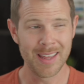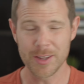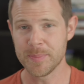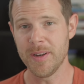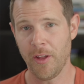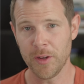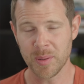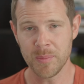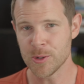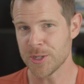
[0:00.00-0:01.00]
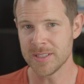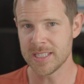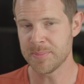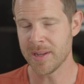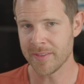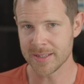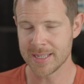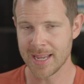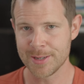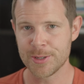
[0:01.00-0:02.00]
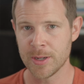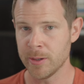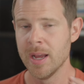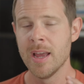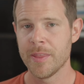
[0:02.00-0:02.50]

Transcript: There's been other promotions. He's been on The Tonight Show.